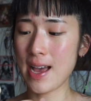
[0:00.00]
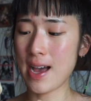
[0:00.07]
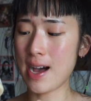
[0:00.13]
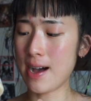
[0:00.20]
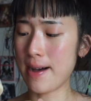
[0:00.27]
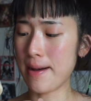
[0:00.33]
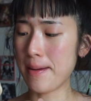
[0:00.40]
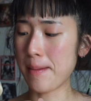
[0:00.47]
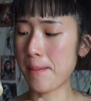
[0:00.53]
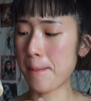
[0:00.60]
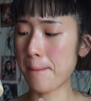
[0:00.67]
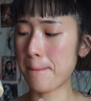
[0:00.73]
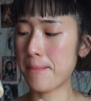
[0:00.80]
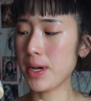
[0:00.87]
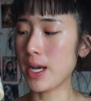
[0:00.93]

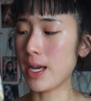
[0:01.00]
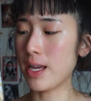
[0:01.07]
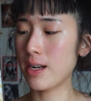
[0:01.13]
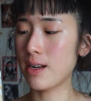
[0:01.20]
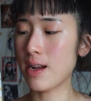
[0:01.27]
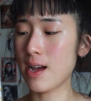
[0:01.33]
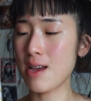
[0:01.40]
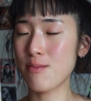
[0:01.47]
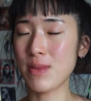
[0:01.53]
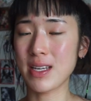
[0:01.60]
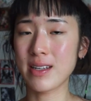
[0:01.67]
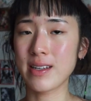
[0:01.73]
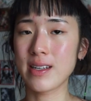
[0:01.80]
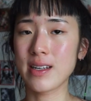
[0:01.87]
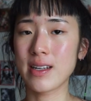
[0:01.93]
But I
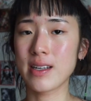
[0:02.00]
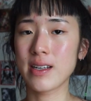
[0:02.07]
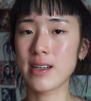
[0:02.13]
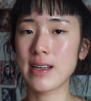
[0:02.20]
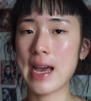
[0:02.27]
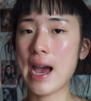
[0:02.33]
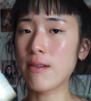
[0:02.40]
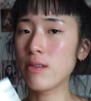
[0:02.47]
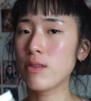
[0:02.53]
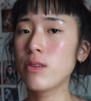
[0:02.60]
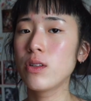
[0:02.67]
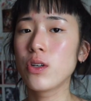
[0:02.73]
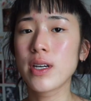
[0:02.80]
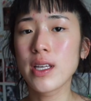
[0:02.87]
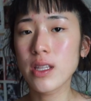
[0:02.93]
mean, have a
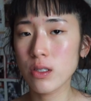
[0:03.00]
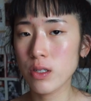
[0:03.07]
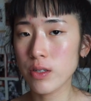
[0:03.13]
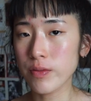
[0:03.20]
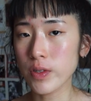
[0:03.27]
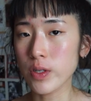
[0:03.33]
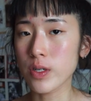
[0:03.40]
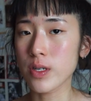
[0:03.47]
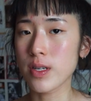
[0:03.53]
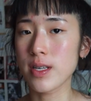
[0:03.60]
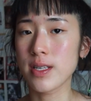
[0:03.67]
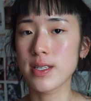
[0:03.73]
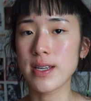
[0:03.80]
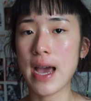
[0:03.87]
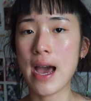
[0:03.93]
look at the
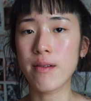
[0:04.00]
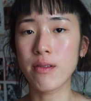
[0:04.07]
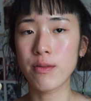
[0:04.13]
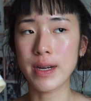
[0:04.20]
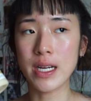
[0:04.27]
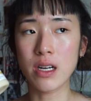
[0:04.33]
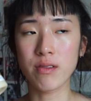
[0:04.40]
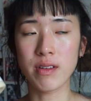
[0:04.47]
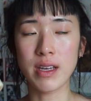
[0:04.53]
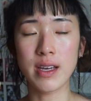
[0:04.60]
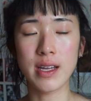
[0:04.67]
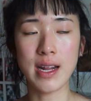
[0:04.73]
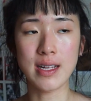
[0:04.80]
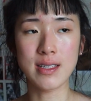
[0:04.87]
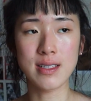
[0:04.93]
reviews, have a read of
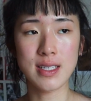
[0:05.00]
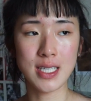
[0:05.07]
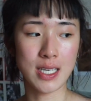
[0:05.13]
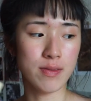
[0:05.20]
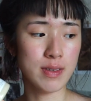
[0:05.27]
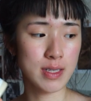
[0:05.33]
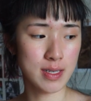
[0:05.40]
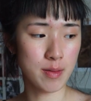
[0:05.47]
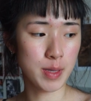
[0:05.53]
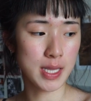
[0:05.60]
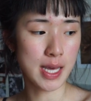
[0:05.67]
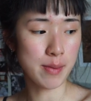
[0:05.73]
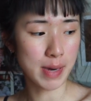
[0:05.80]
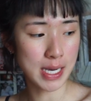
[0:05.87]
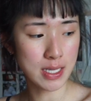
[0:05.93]
it, and see if it's something
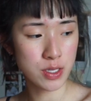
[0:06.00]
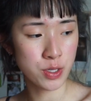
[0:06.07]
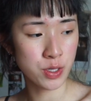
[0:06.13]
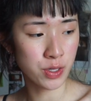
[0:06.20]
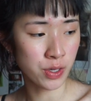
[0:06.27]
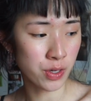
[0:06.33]
that might suit